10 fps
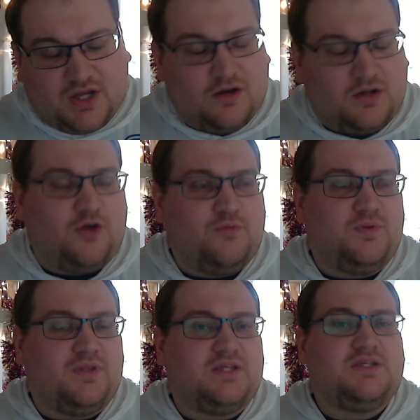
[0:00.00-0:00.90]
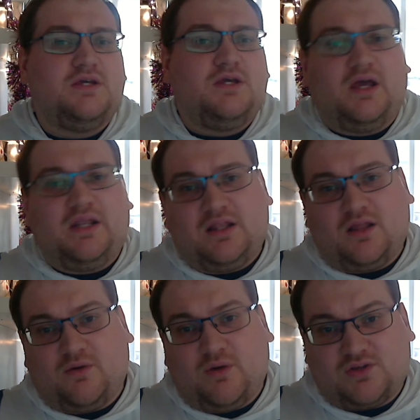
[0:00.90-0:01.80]
cope with it. And then
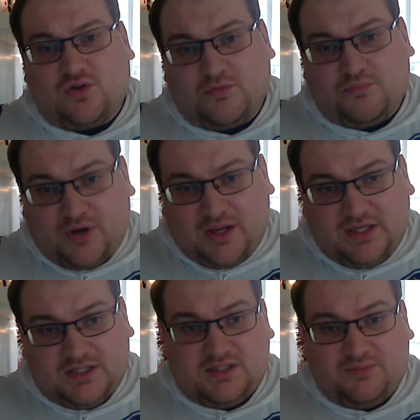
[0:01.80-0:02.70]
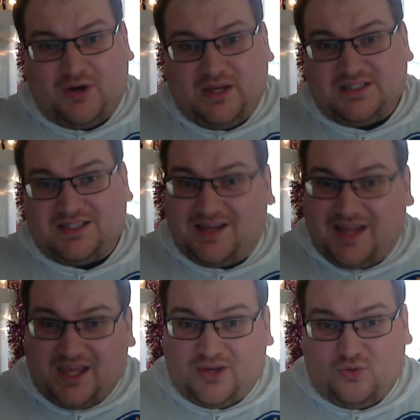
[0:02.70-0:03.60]
likewise on the brakes are
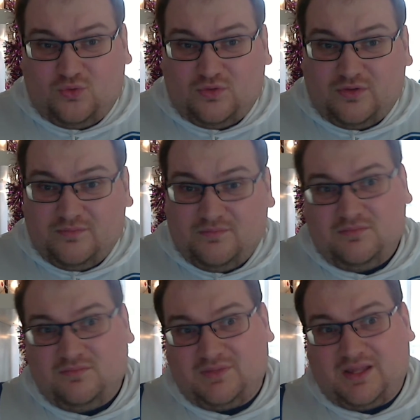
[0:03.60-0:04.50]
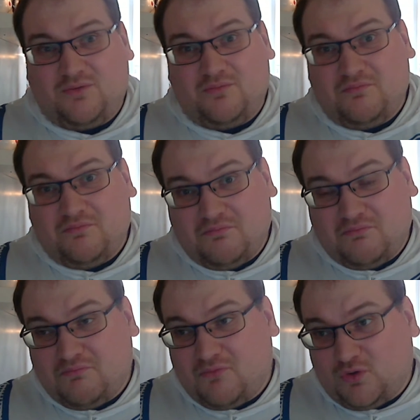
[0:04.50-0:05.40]
air cooled. Now
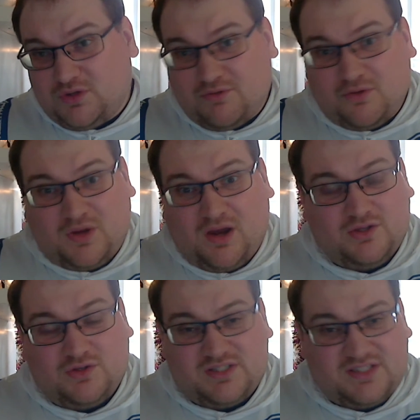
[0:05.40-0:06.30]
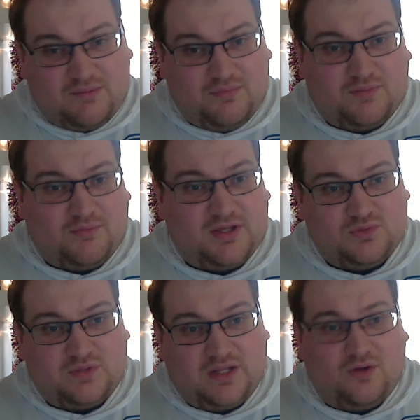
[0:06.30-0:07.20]
on your road car you can stamp on the brakes
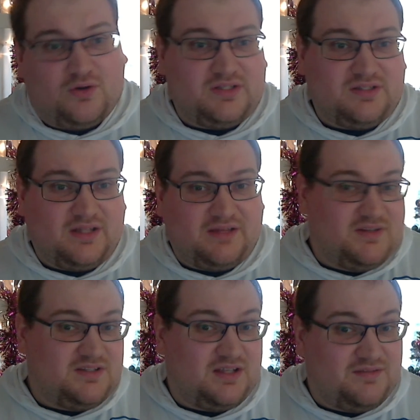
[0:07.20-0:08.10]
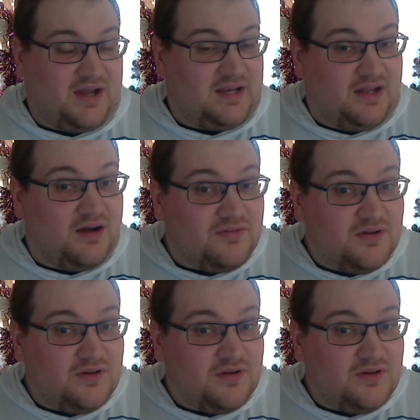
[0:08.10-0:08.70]
all day long until they've had enough,